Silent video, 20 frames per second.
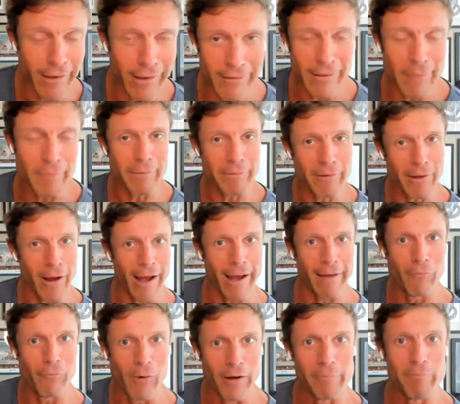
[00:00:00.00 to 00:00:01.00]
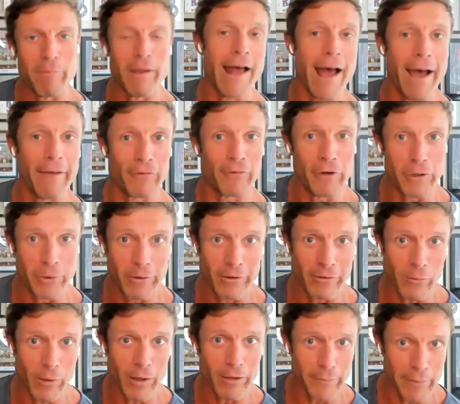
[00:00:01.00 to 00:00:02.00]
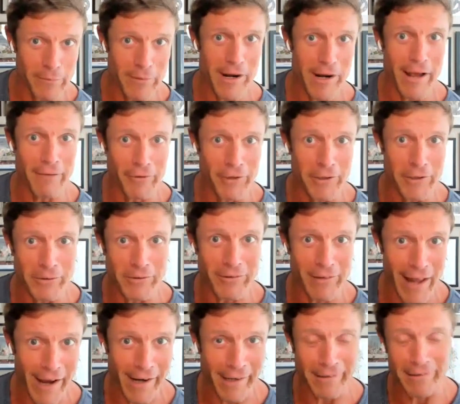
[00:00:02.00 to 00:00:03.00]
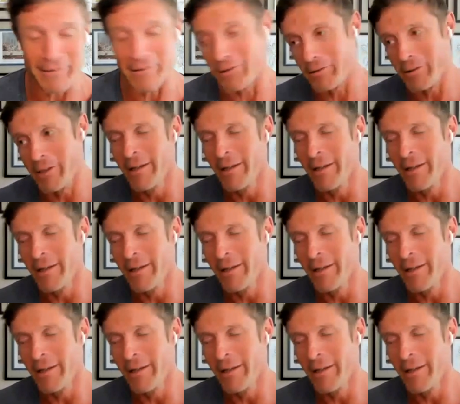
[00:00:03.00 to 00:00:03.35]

Okay. Cause sometimes I'll have one mid-afternoon as well as my mid-afternoon snack.